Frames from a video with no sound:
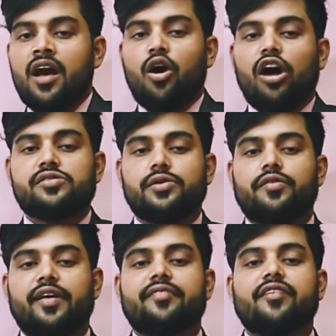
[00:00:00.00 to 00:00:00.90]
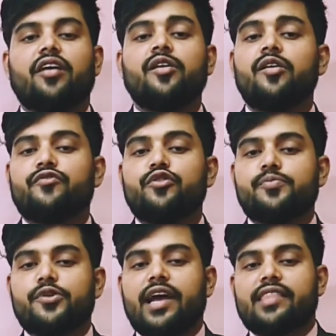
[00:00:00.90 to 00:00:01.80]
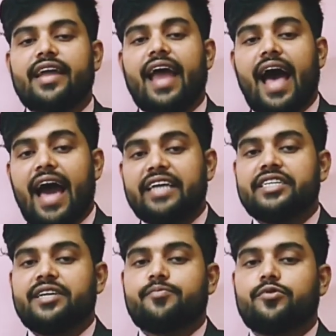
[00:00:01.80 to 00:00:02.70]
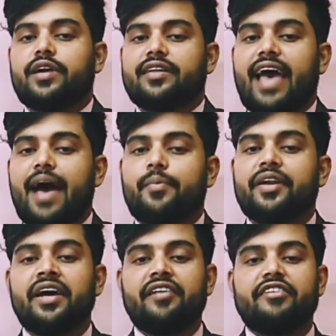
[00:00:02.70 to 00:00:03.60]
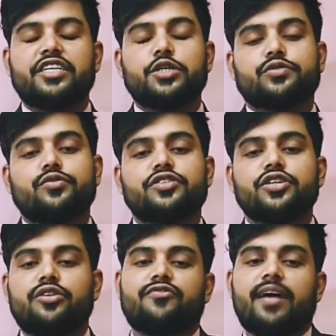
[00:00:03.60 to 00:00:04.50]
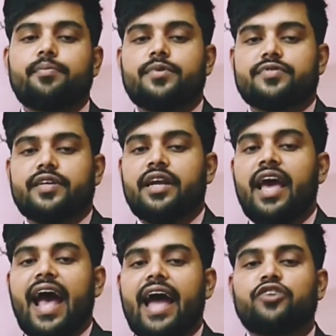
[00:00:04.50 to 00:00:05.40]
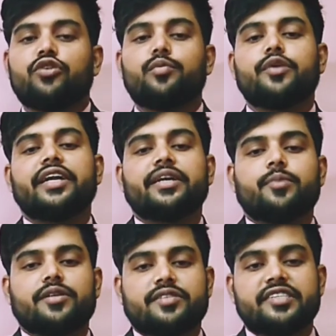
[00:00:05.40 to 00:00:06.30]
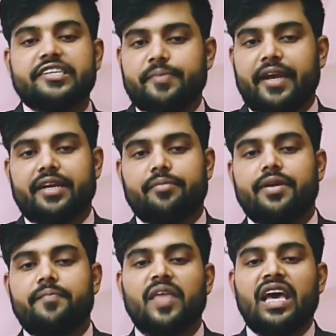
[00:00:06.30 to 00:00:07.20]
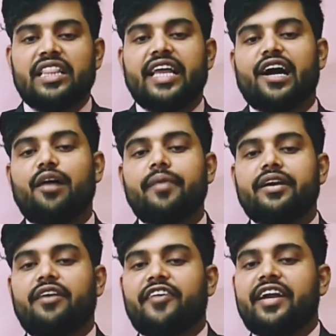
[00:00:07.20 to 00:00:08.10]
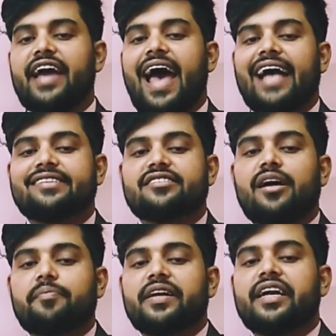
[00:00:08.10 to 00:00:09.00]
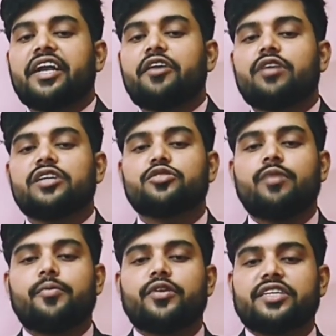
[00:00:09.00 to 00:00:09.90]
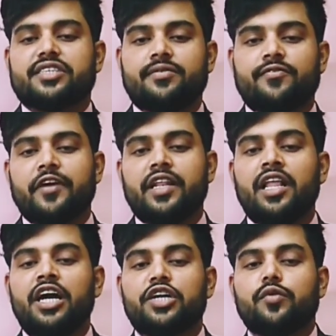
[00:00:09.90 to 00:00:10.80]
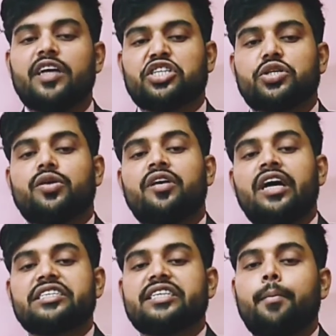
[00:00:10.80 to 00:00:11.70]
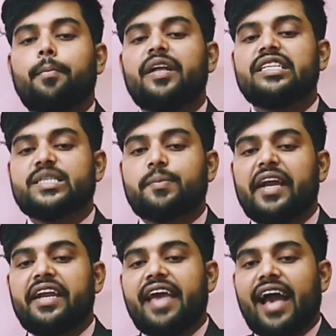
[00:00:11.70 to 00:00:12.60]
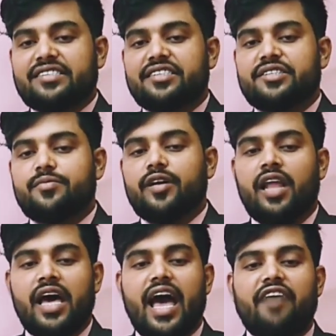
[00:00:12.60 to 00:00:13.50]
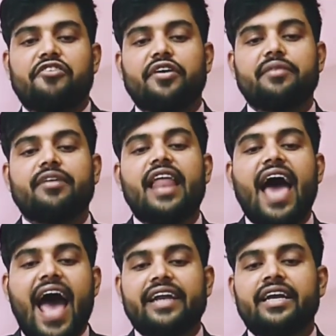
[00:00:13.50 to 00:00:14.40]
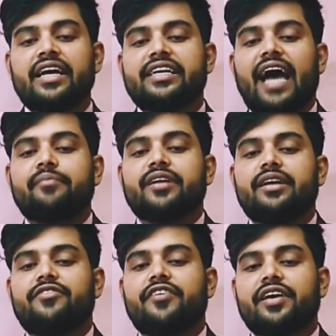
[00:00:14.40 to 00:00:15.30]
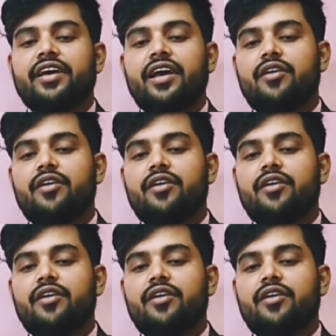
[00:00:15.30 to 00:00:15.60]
Also, rates on food products and hygienic products have been reduced to 0 to 5% and 12 to 18% respectively. The Government of India has adopted a new consumer protection bill to ensure simple, speedy, accessible, affordable and time delivery